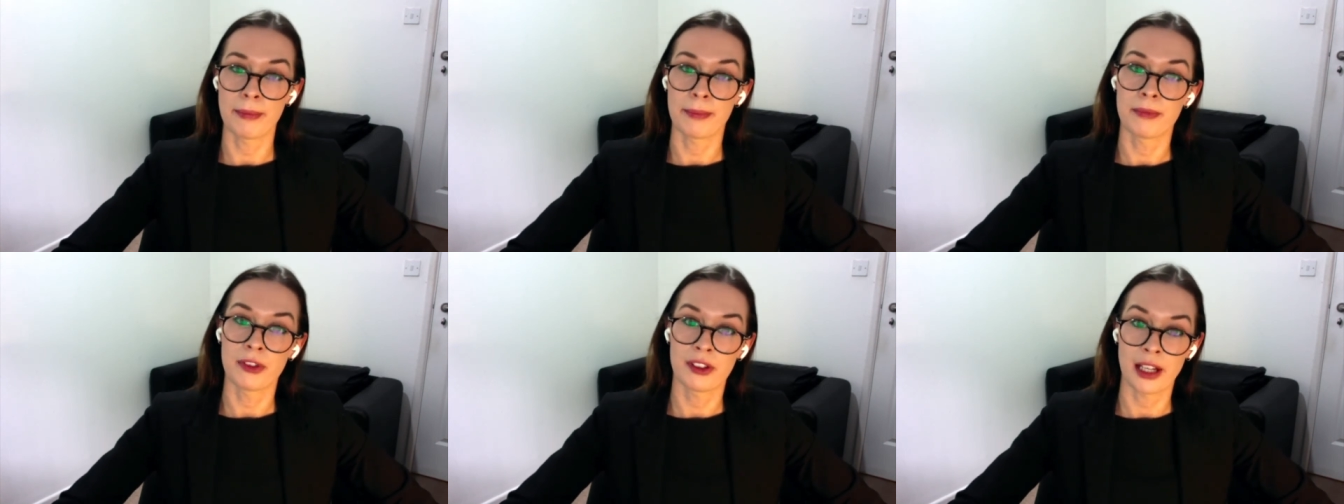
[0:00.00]

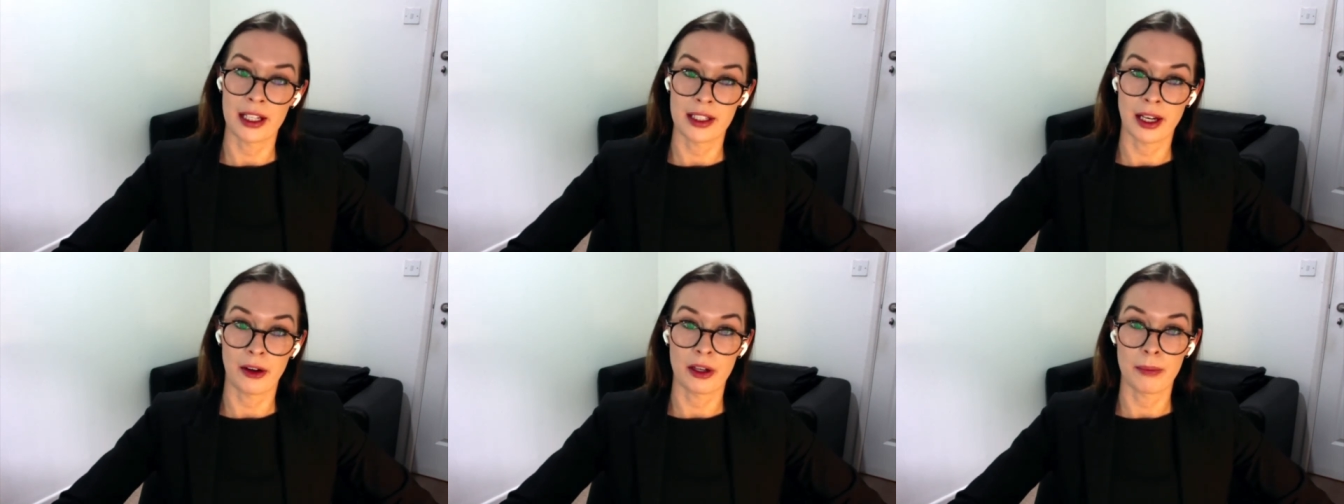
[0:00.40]
set
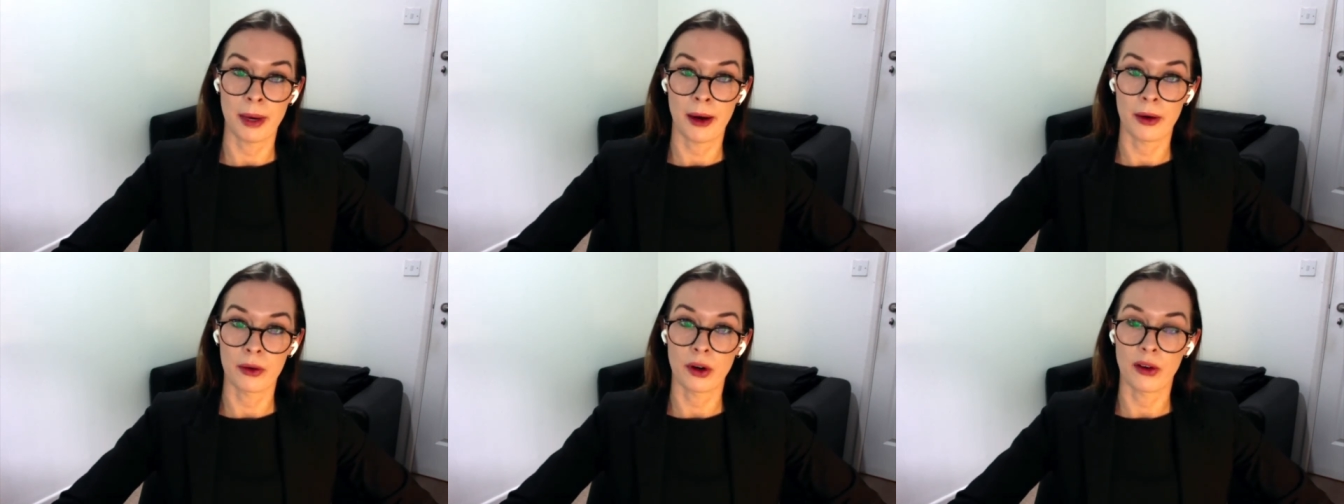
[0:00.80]
down in
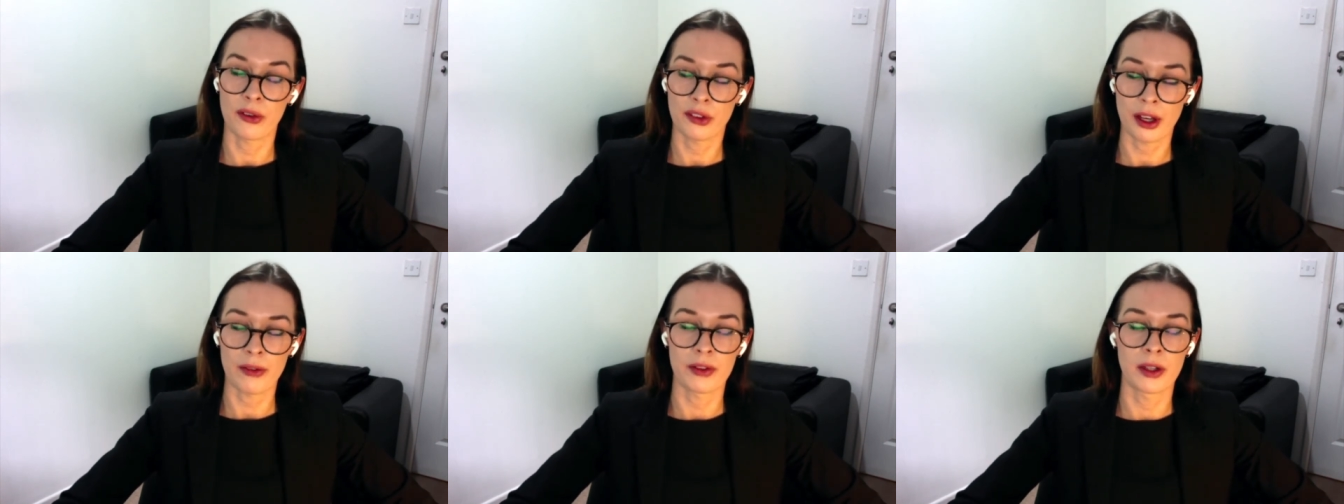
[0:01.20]
paragraph
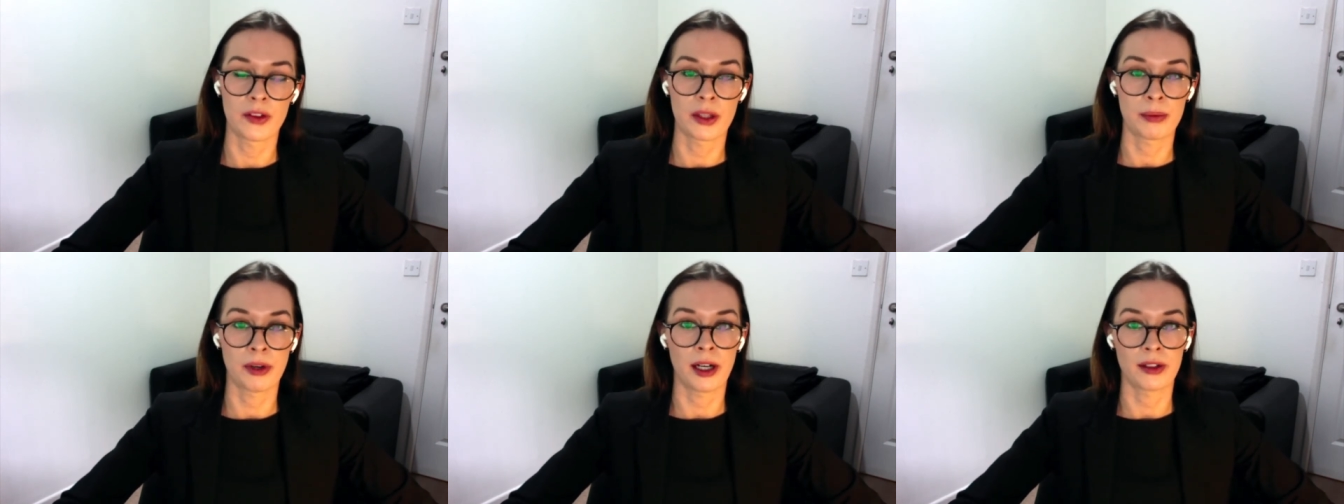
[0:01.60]
7 of the
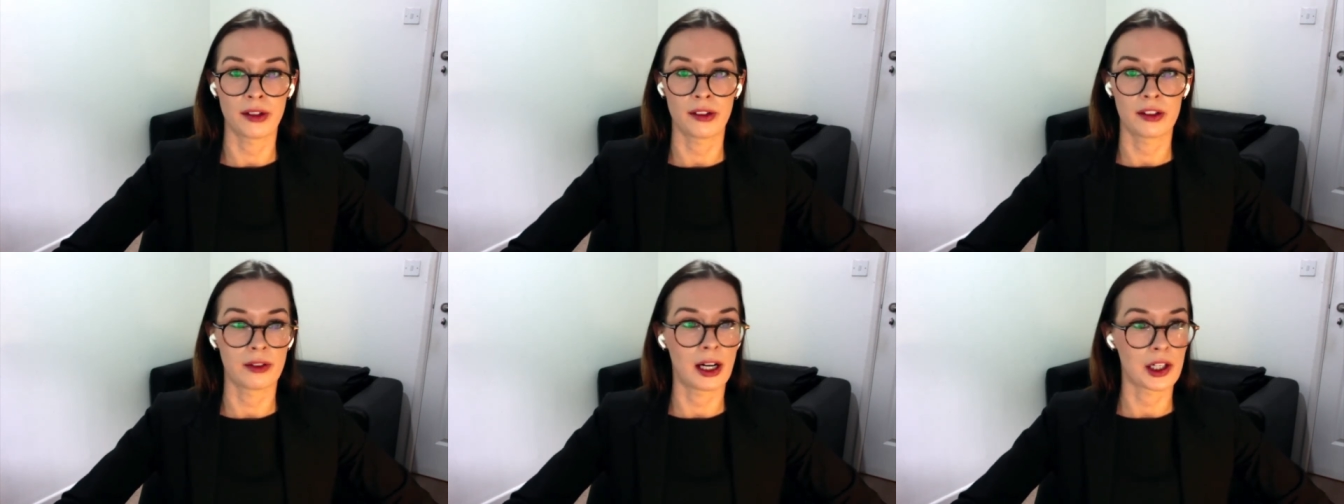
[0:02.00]
practice
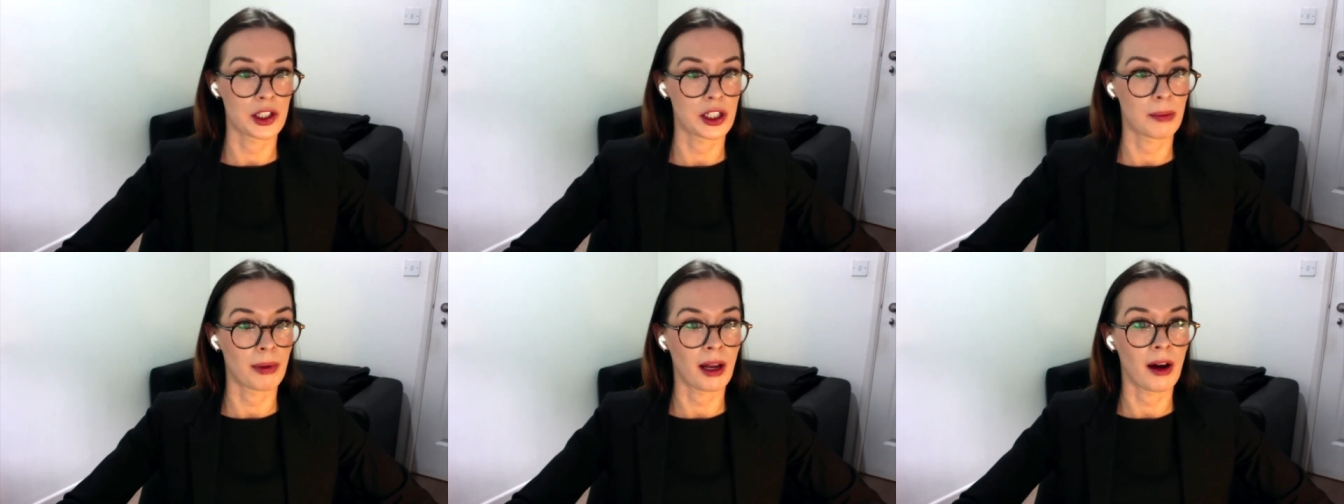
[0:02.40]
direction
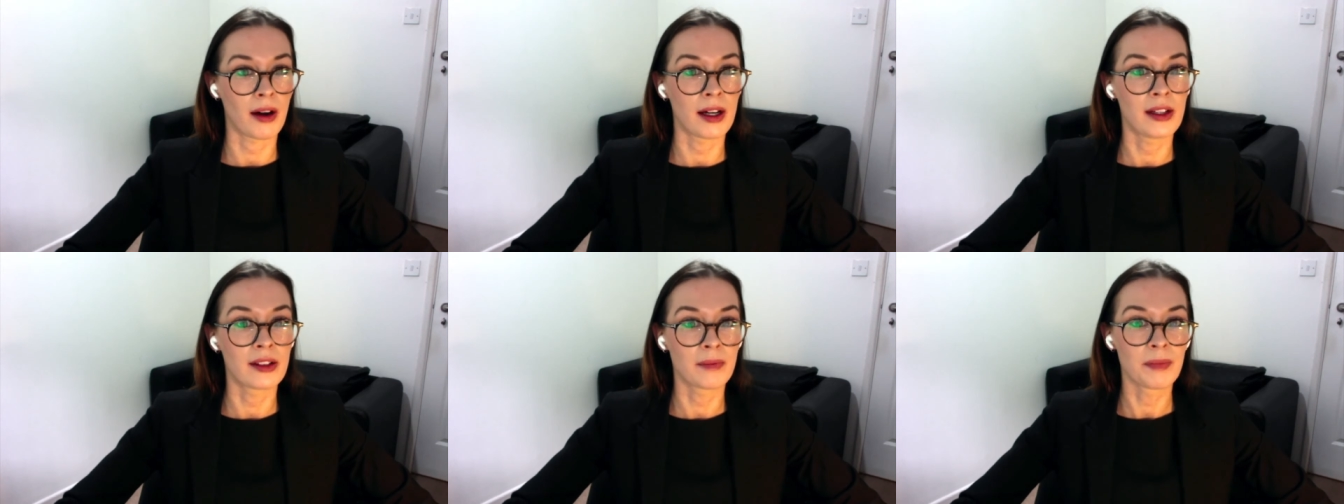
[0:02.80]

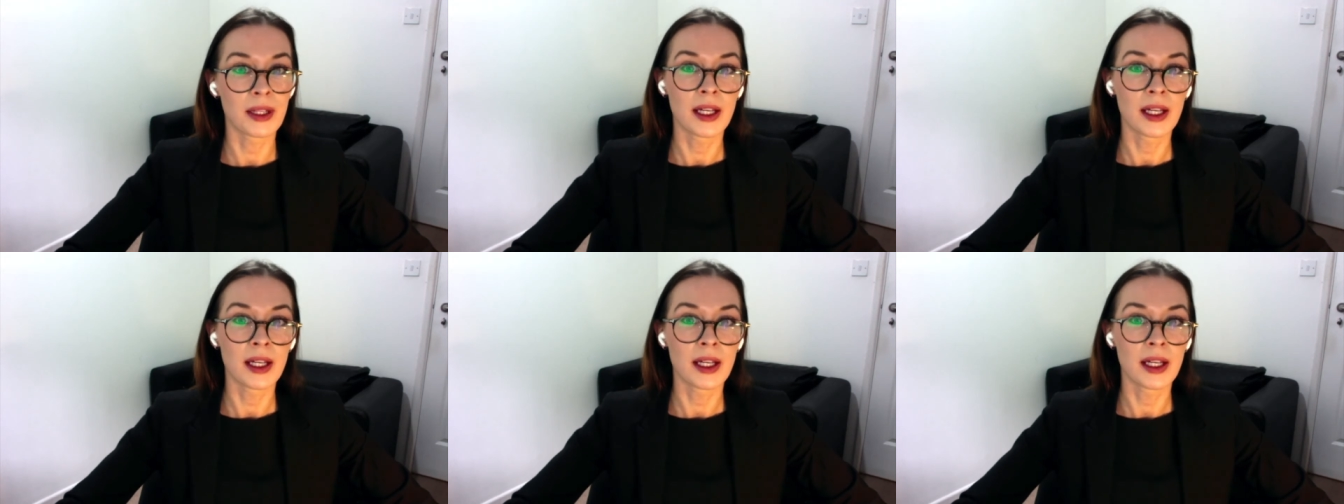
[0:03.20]
applies.